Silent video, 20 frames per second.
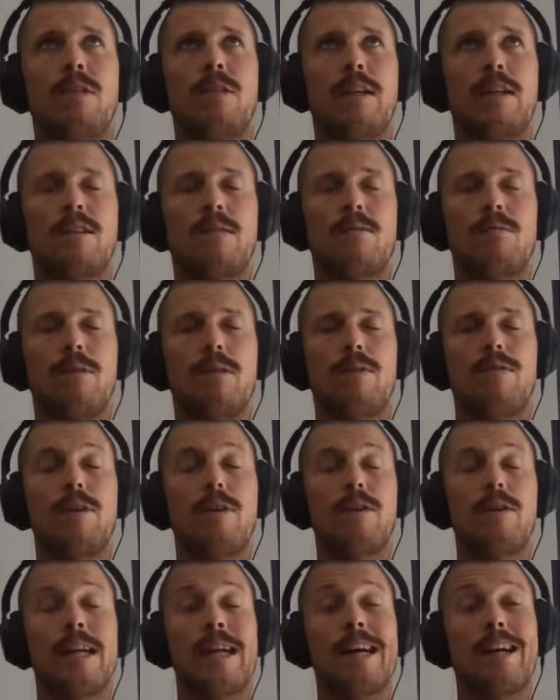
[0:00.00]
like some of my
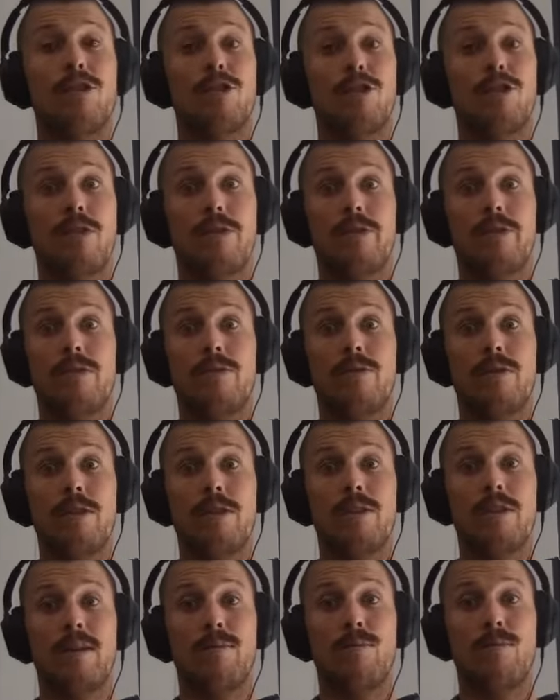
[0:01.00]
first house shows, for
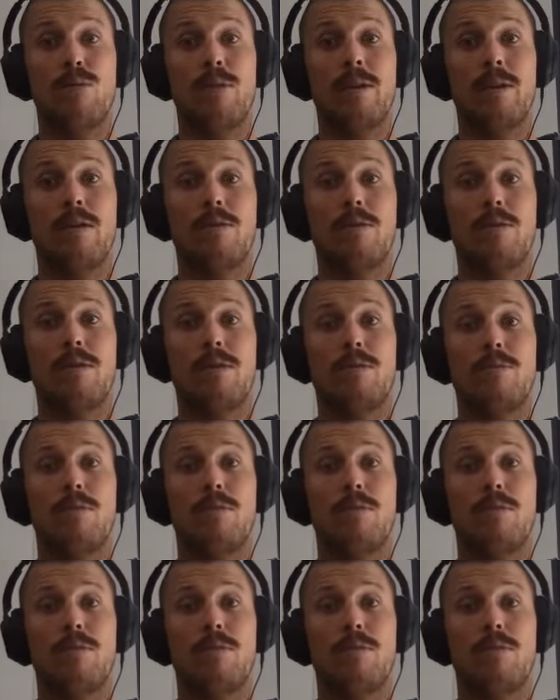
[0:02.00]
example, when I was